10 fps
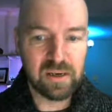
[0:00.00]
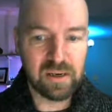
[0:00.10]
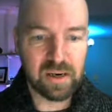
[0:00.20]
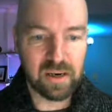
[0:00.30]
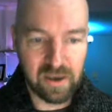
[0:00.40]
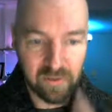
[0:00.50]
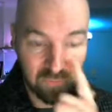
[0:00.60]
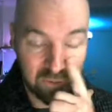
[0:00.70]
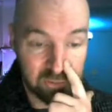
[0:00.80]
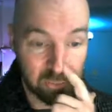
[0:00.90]

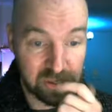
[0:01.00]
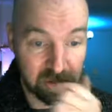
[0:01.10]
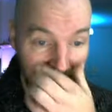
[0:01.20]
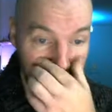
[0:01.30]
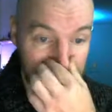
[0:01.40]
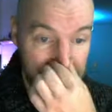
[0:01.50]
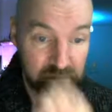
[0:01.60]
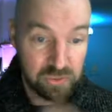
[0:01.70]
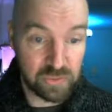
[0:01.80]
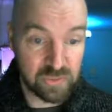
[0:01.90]
of which we could
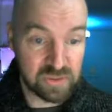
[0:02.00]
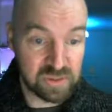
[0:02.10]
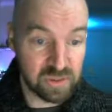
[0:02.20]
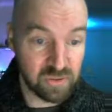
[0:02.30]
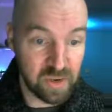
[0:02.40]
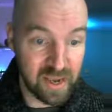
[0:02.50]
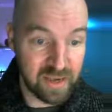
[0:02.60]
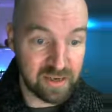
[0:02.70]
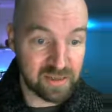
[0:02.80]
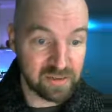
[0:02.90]
choose to
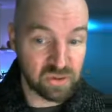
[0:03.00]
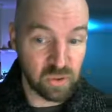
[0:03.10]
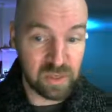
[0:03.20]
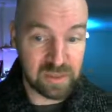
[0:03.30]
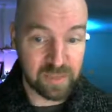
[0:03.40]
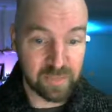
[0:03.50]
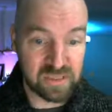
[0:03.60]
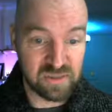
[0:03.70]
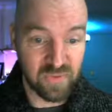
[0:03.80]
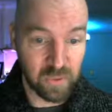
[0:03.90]
edit joint
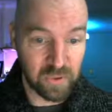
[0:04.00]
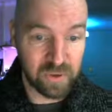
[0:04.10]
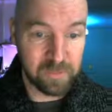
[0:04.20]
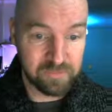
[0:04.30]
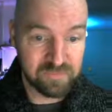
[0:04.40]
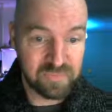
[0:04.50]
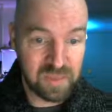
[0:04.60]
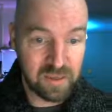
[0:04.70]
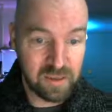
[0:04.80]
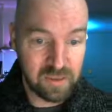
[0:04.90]
limits for,
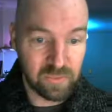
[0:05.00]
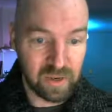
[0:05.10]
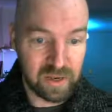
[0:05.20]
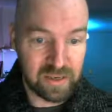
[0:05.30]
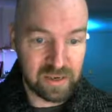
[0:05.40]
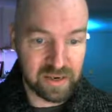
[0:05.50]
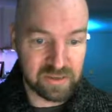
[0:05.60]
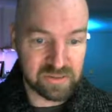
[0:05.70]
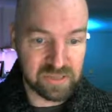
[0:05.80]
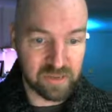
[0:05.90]
right? I
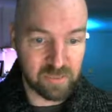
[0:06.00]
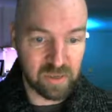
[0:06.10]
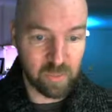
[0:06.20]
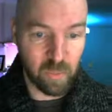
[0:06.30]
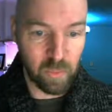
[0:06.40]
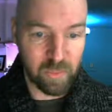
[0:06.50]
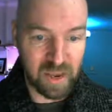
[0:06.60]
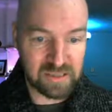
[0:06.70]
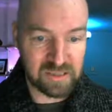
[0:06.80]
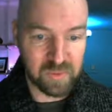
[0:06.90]
could set a minimum and
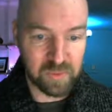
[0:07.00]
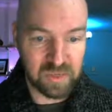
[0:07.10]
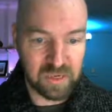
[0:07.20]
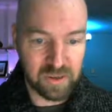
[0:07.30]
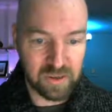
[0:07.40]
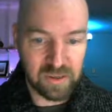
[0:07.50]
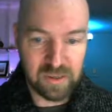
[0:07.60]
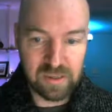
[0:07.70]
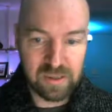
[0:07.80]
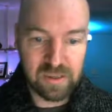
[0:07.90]
maximum here.
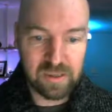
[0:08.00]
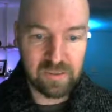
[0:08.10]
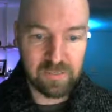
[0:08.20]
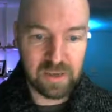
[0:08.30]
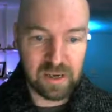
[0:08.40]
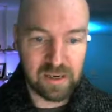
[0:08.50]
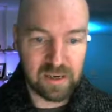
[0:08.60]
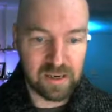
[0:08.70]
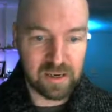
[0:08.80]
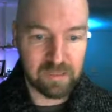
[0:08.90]

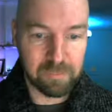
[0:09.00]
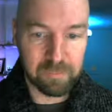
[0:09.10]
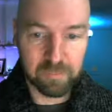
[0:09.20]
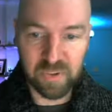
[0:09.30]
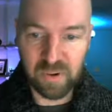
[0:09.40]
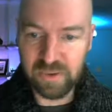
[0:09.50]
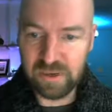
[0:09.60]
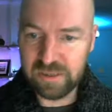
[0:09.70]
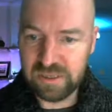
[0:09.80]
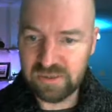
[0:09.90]
But we
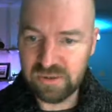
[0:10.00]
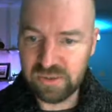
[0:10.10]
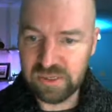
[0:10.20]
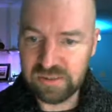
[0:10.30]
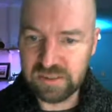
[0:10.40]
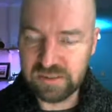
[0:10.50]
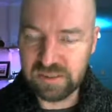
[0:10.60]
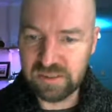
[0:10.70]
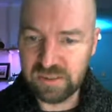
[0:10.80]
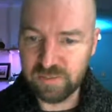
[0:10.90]
don't need to do this because
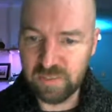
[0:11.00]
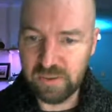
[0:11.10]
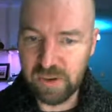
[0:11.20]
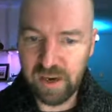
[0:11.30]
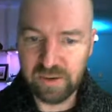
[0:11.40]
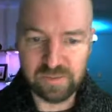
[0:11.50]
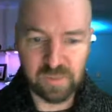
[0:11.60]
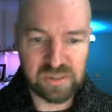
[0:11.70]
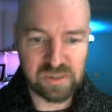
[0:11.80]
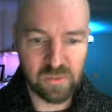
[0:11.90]
this can spin around as
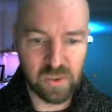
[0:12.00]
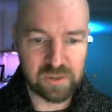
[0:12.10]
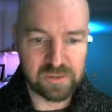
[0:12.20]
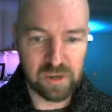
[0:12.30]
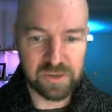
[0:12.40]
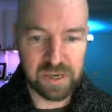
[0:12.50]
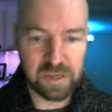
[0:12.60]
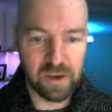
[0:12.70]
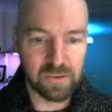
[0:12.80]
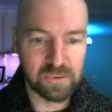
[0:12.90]
much as it wants all day
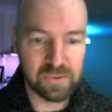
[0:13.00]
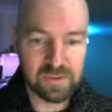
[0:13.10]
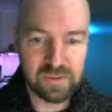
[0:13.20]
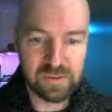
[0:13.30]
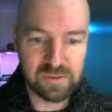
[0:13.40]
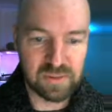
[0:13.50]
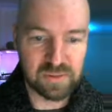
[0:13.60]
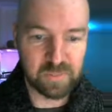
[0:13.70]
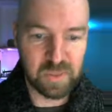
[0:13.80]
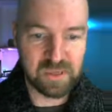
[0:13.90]
long.
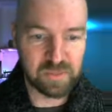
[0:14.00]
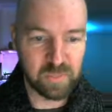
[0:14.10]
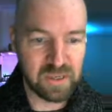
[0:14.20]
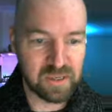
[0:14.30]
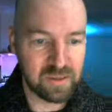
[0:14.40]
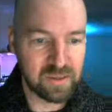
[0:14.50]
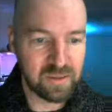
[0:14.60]
Just spin and spin.